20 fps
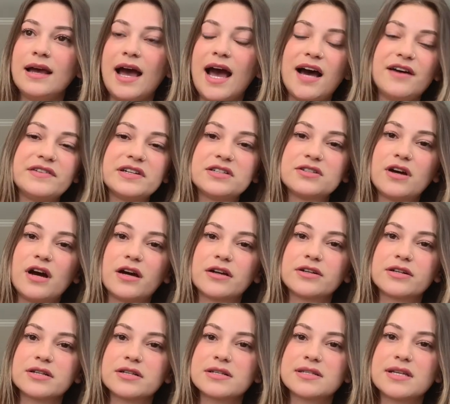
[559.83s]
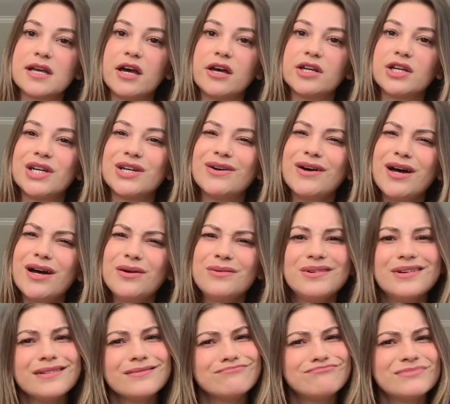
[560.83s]
having doctors tell you, oh,
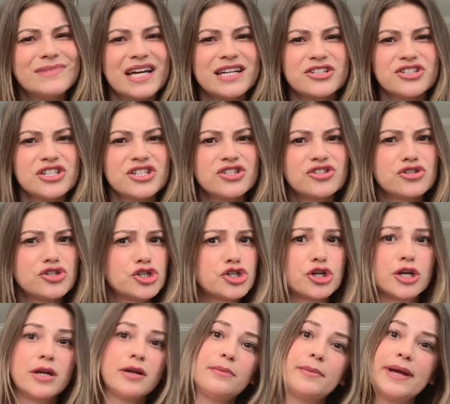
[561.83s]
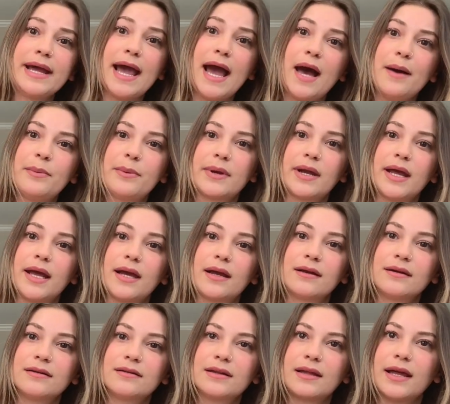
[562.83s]
well, that just shouldn't be
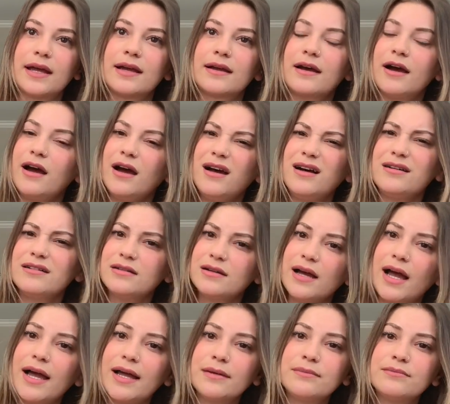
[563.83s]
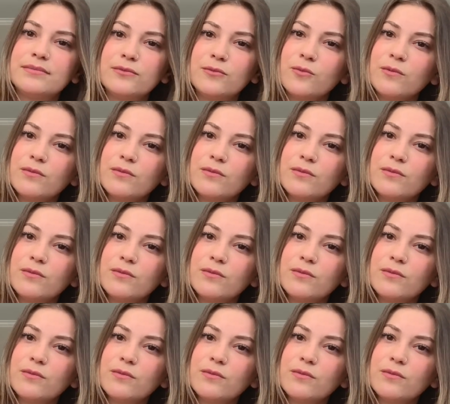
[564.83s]
happening. Like, oh, it